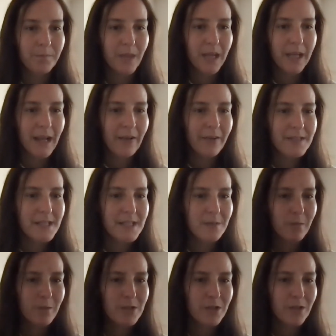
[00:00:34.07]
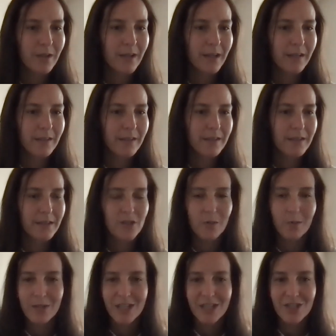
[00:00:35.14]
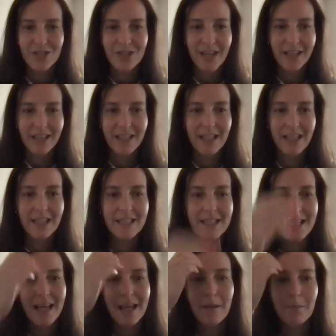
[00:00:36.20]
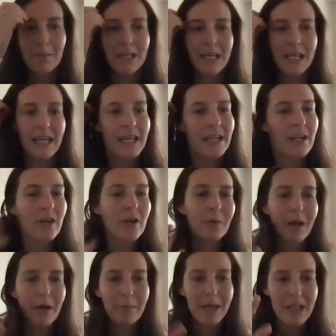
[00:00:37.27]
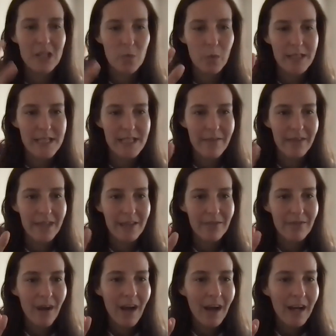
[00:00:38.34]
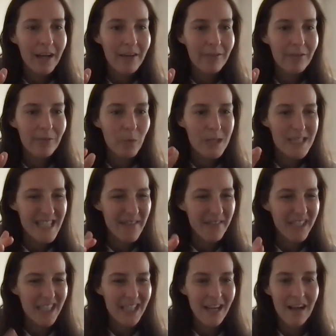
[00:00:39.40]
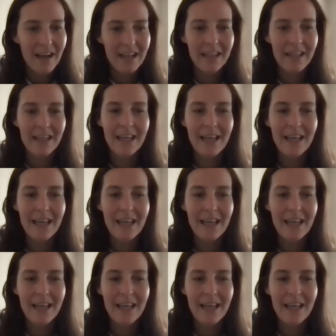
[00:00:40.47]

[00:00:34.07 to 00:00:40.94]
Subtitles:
analysis and interpretation techniques begin around page 175, 179,